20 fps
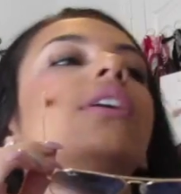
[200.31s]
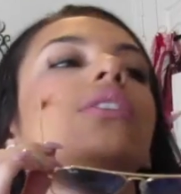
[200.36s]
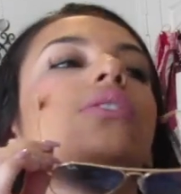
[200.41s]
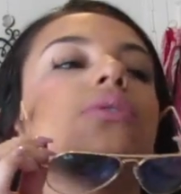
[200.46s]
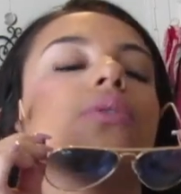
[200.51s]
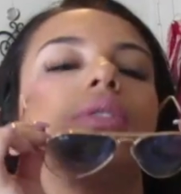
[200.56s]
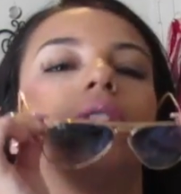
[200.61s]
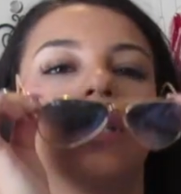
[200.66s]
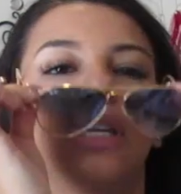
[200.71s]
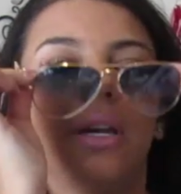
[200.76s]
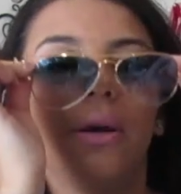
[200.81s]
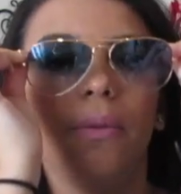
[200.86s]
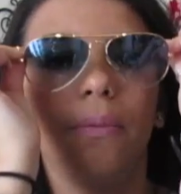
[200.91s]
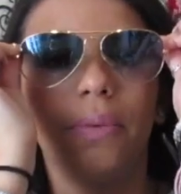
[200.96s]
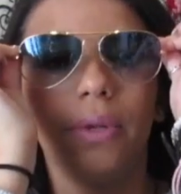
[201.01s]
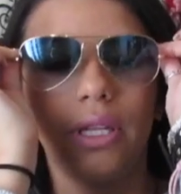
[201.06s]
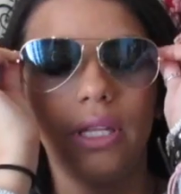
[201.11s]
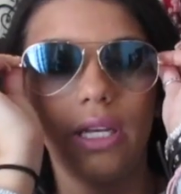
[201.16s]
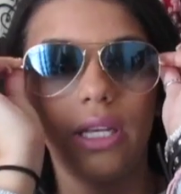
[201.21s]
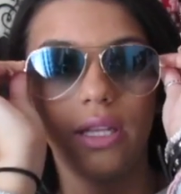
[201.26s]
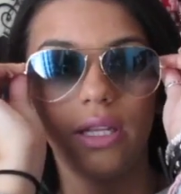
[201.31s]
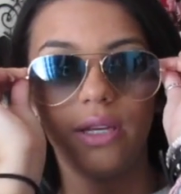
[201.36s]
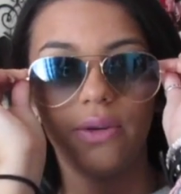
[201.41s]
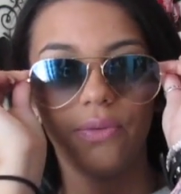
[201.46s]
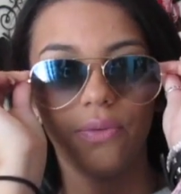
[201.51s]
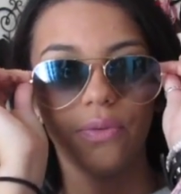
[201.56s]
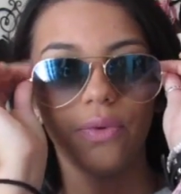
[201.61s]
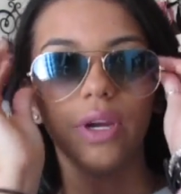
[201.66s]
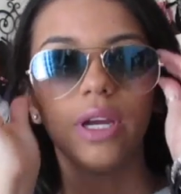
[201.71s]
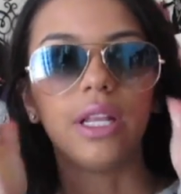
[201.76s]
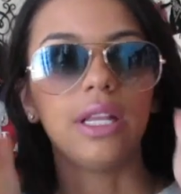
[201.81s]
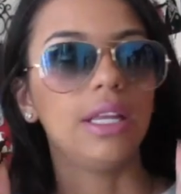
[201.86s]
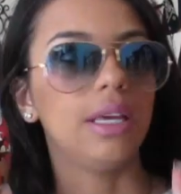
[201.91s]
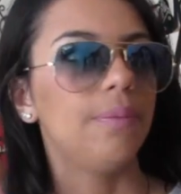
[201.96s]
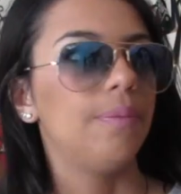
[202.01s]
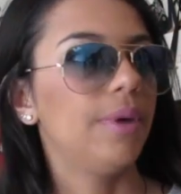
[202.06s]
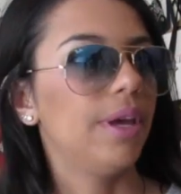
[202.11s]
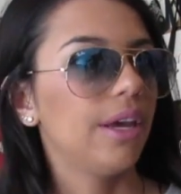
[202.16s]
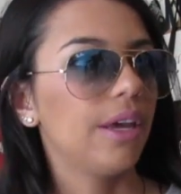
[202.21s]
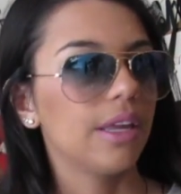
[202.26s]
So it's completely
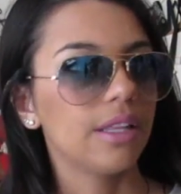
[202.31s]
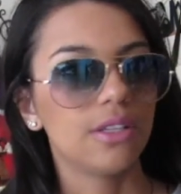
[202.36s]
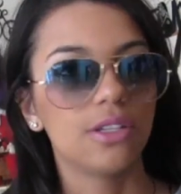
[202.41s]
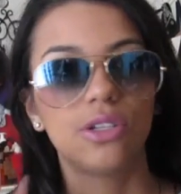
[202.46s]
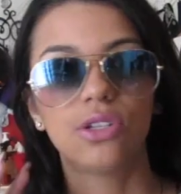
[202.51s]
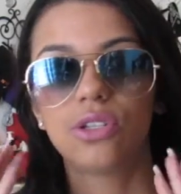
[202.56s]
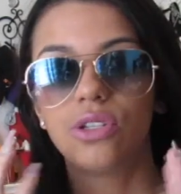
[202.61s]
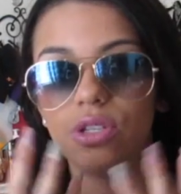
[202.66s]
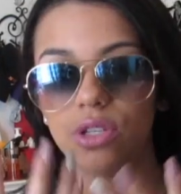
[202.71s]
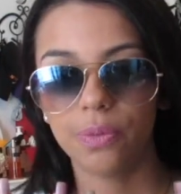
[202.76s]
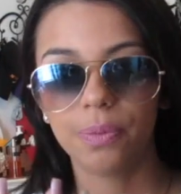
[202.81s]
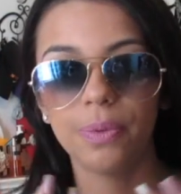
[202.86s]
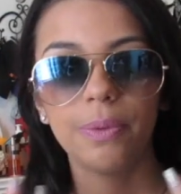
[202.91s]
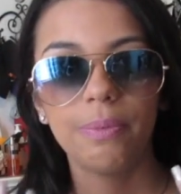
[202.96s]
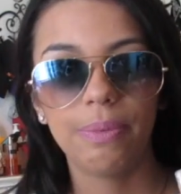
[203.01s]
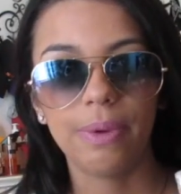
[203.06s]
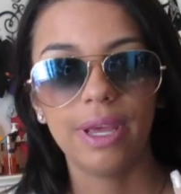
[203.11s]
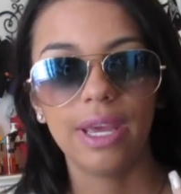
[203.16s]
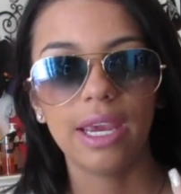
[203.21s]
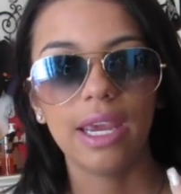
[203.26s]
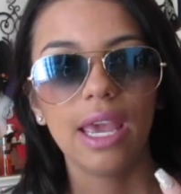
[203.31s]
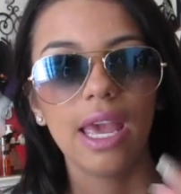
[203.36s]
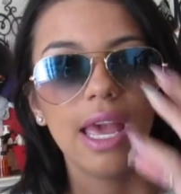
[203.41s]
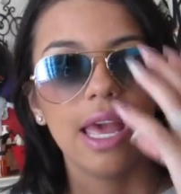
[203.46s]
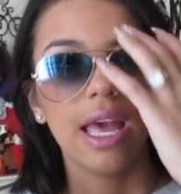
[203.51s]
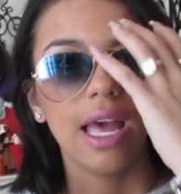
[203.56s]
really big. It's super big.